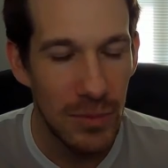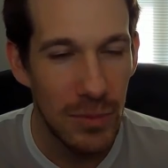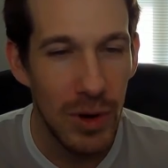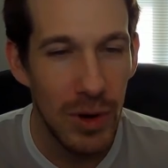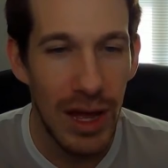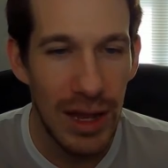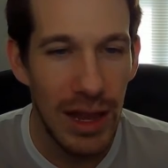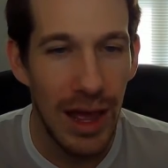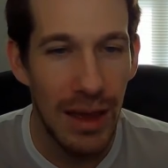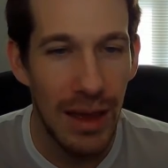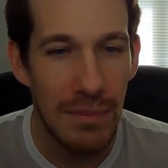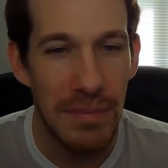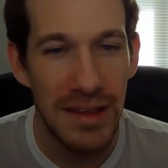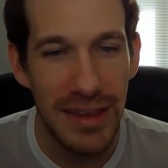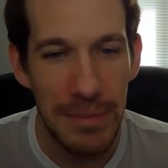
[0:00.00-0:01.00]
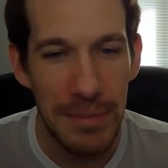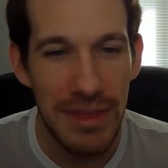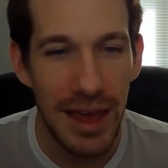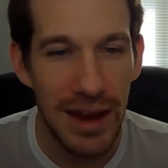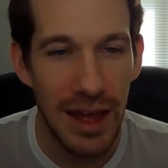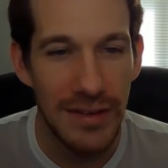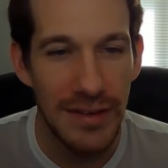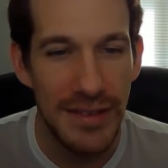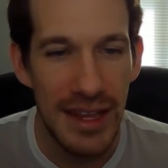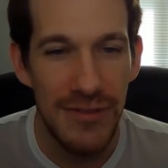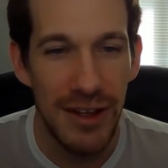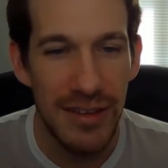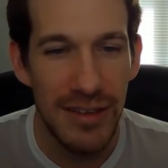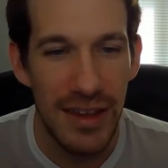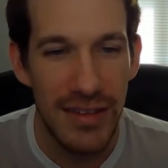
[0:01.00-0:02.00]
Well, except that on
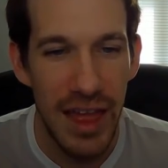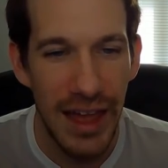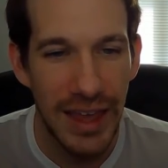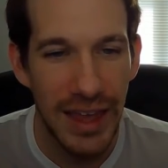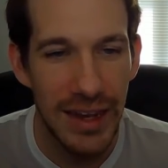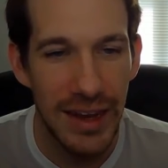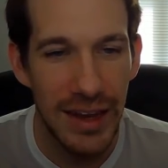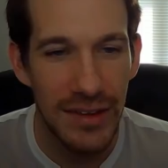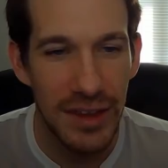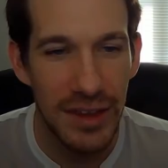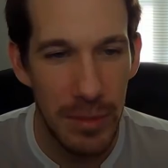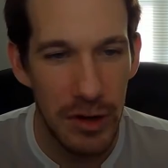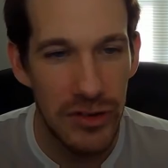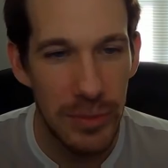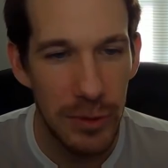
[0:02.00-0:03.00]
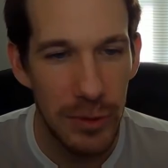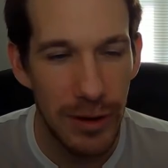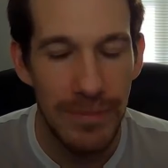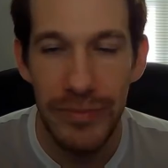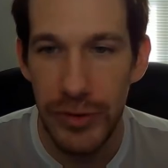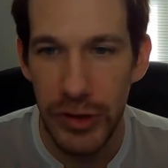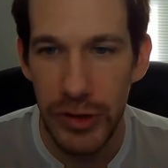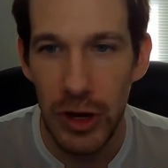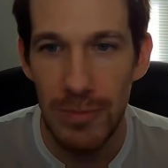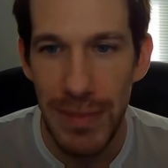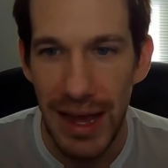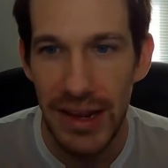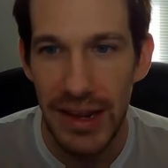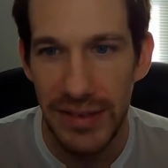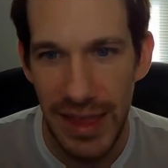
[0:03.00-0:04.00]
defense, he's not getting summoner support. So
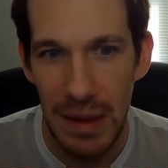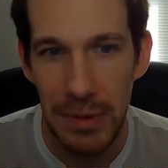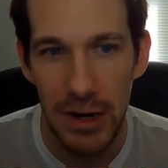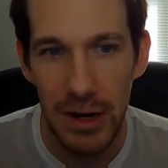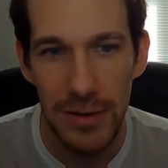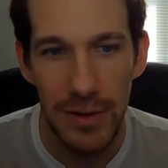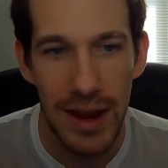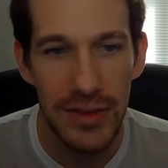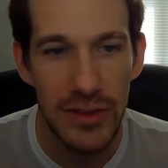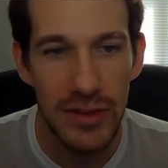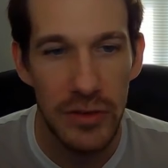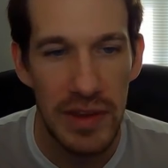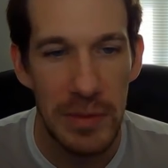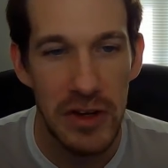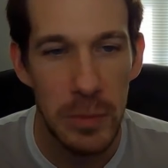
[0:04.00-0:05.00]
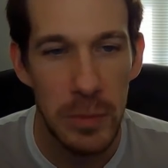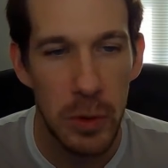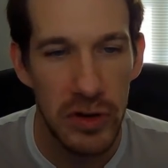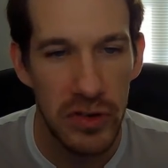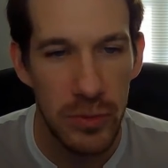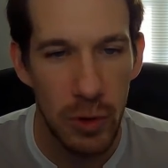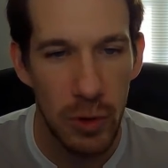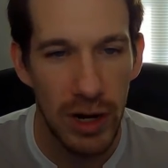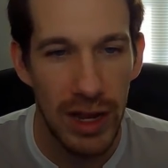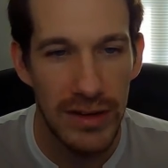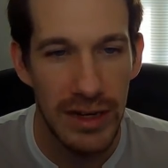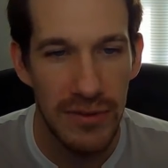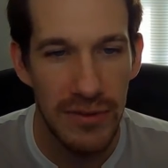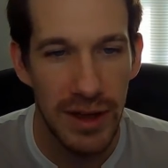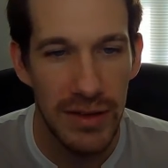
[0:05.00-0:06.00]
minus that part, right? So summoner support doesn't work
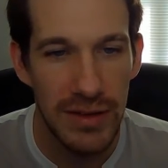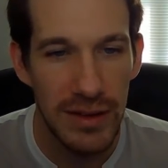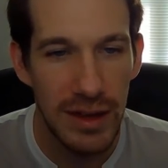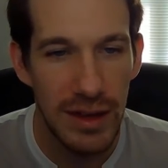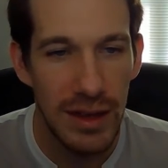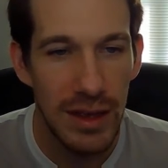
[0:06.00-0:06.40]
on defense.